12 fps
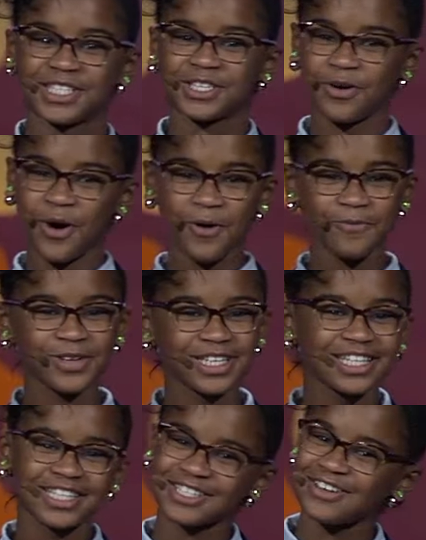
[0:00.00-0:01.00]
so
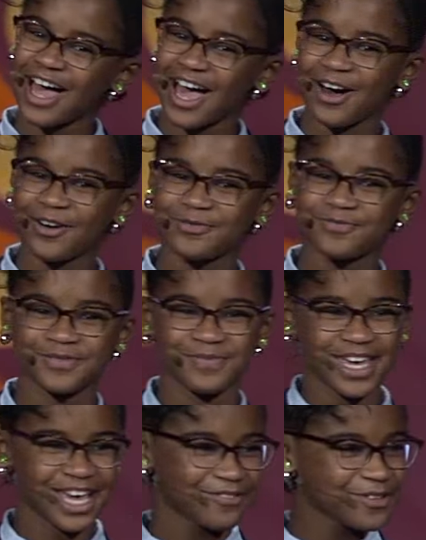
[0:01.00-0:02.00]
hopefully this will help and
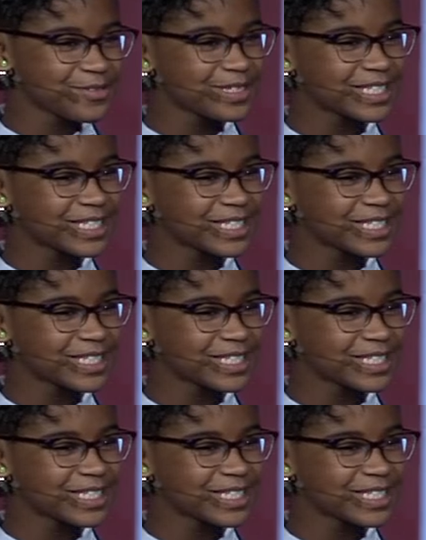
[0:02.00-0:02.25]
make everyone